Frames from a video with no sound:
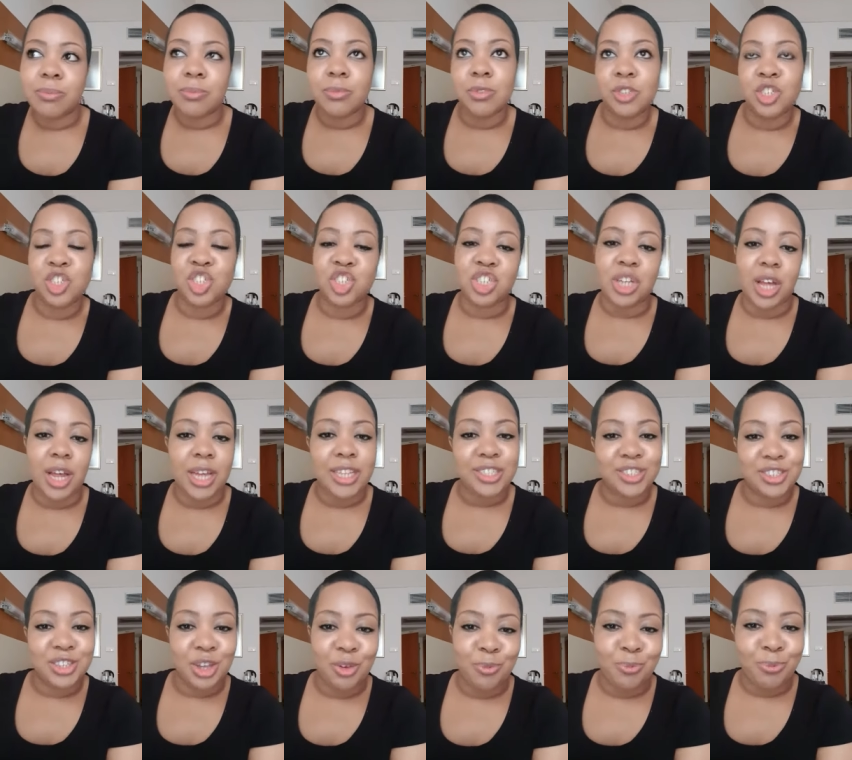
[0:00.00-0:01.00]
shine
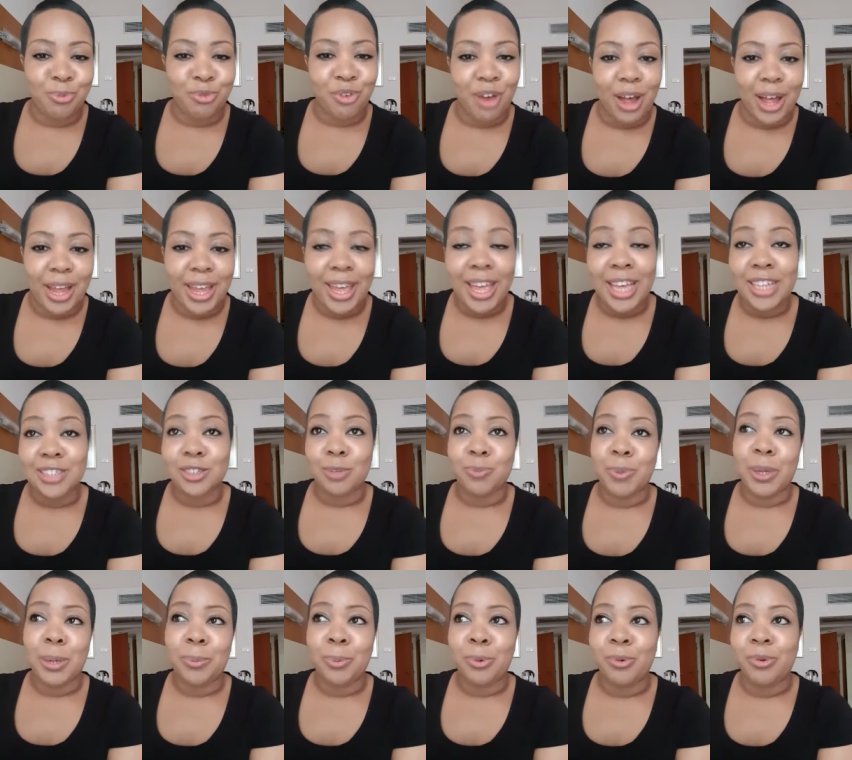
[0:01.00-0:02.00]
so bright so
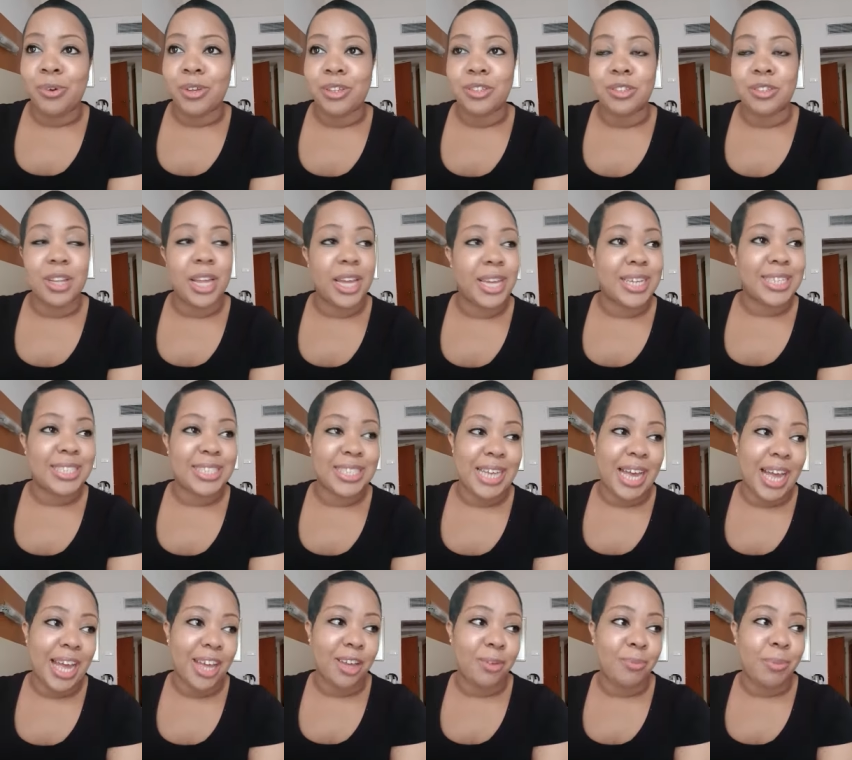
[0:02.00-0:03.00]
people could like
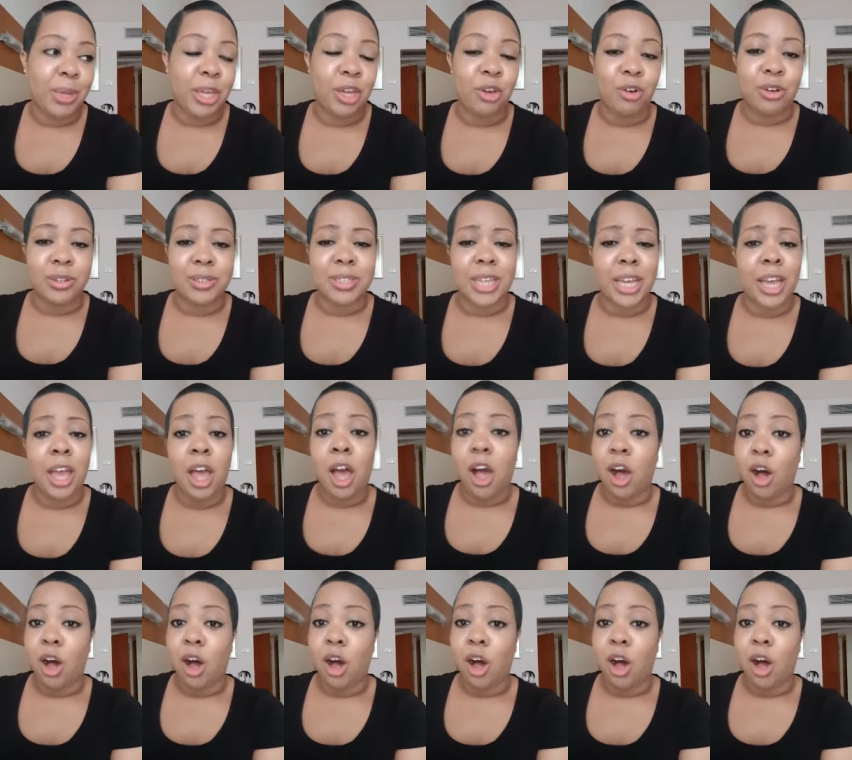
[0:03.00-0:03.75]
attack me or say,